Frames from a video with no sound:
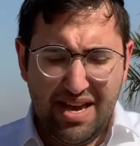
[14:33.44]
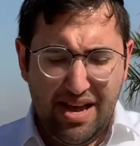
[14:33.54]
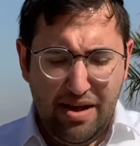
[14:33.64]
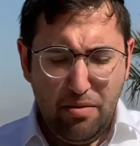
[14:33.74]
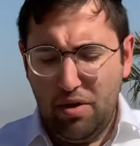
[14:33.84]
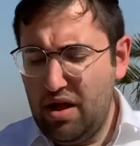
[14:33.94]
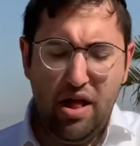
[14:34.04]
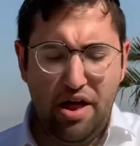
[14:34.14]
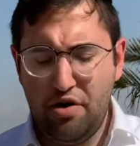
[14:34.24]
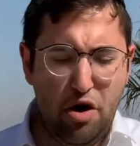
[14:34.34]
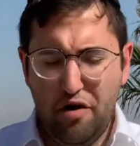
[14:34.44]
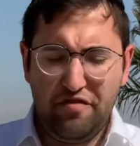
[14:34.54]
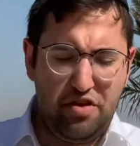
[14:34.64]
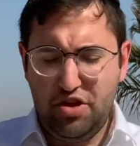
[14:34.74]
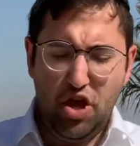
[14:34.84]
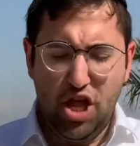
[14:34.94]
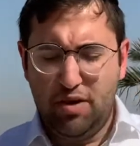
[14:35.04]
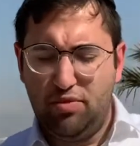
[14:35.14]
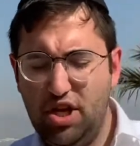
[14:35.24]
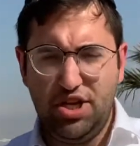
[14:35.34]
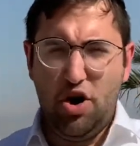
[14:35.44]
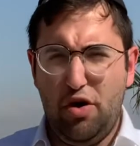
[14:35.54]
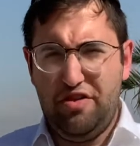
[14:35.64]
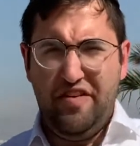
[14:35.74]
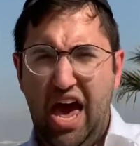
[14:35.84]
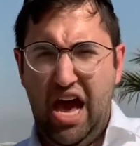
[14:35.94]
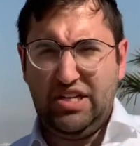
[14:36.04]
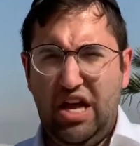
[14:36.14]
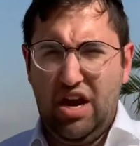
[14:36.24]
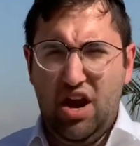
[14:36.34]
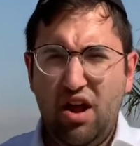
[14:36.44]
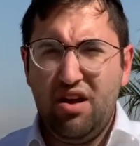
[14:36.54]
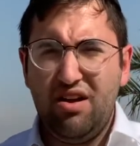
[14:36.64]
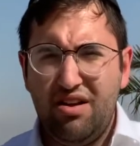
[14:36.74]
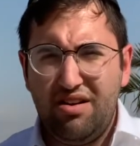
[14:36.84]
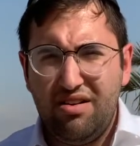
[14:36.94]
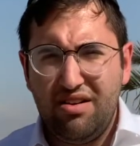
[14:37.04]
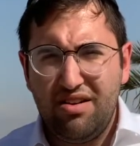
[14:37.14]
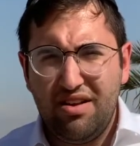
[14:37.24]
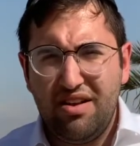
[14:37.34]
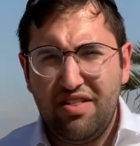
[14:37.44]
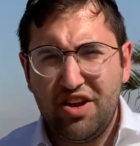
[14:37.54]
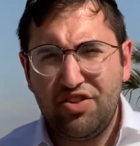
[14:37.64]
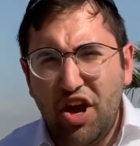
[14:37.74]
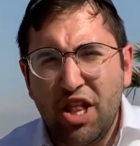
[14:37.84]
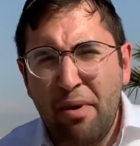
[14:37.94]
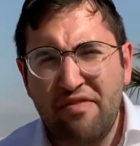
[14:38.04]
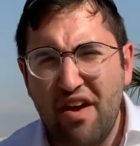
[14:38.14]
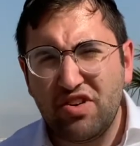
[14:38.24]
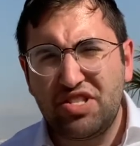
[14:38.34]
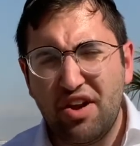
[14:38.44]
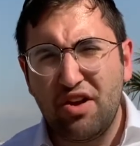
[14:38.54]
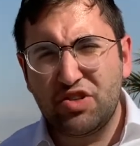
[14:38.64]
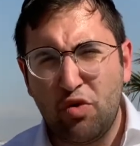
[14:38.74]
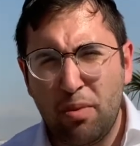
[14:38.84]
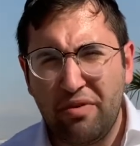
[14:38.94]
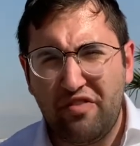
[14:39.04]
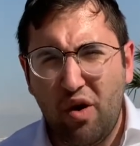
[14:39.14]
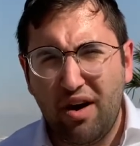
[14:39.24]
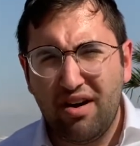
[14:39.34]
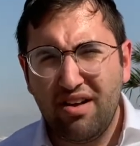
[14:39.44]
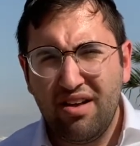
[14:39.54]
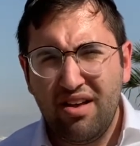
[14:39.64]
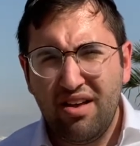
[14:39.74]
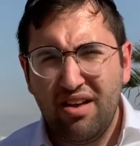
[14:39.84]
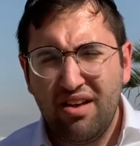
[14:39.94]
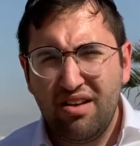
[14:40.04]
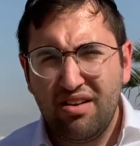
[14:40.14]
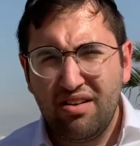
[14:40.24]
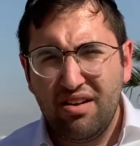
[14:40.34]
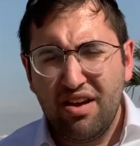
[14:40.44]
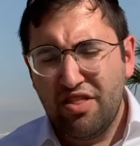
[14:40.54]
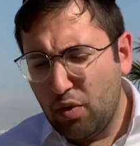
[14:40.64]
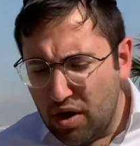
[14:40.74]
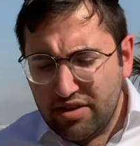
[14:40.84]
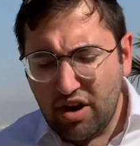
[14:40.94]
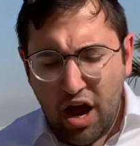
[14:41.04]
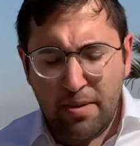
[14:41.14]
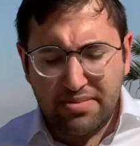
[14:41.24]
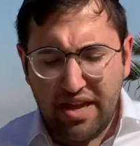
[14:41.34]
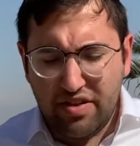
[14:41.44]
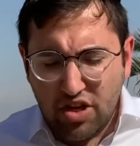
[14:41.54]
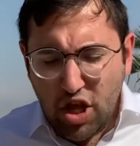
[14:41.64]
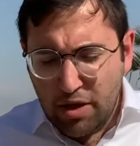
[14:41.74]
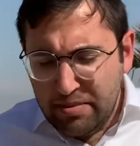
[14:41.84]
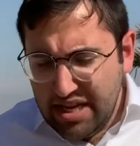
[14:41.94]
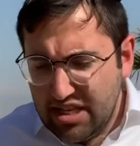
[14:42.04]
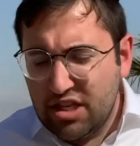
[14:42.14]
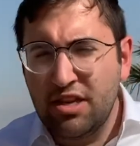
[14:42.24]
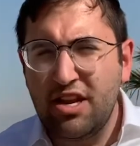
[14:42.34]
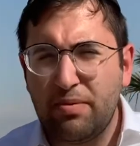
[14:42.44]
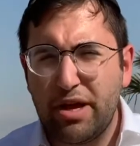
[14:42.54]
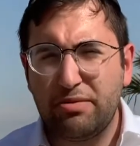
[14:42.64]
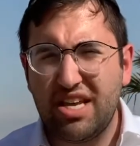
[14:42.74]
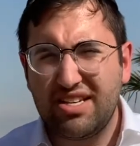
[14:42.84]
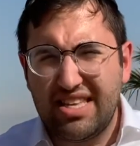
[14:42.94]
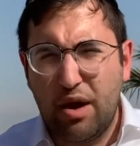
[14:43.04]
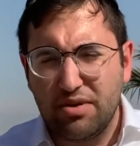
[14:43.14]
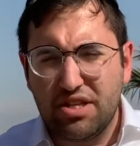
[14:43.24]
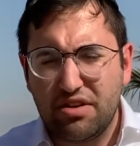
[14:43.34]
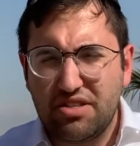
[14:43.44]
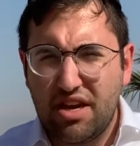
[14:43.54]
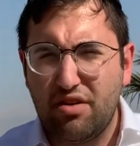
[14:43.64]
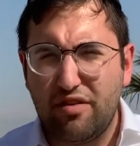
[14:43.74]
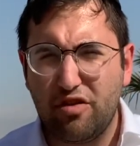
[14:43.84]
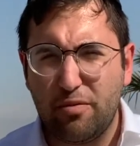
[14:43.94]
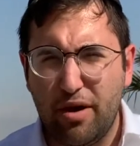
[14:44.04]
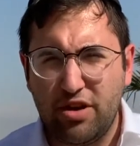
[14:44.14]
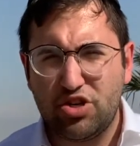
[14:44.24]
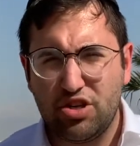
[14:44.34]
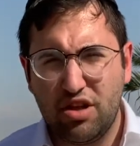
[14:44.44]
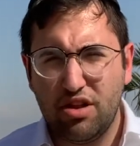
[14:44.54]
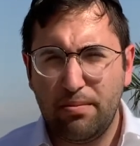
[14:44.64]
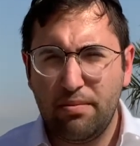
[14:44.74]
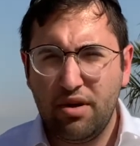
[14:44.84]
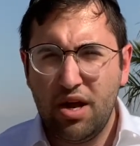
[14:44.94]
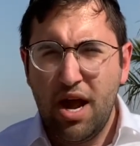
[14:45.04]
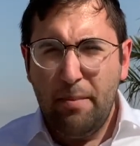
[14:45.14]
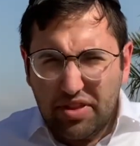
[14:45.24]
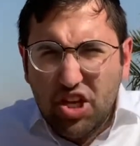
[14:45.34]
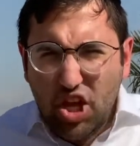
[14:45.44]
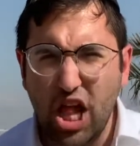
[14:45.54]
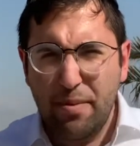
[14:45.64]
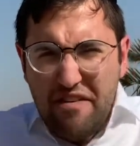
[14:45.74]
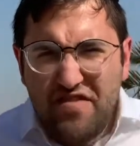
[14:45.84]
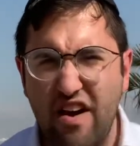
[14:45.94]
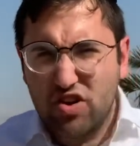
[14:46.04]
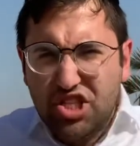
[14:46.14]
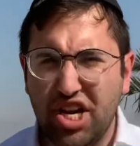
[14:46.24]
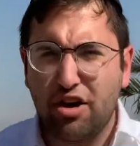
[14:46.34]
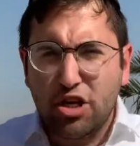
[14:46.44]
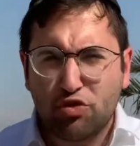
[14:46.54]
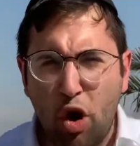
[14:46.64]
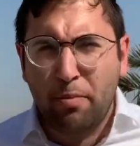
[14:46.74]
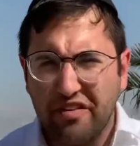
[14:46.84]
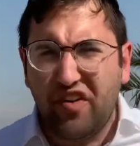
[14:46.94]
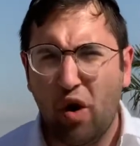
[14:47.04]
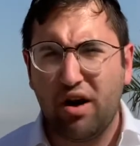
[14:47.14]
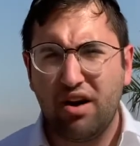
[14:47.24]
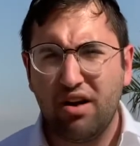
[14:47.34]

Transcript: Well, I don't know if the gedolim really know all the facts. I don't know. The gedolim have never steered us wrong before. There were times that the gedolim needed to make a mistake because that was the gezerah of the Rebbeinu Shalom. But the gedolim have never steered us wrong before.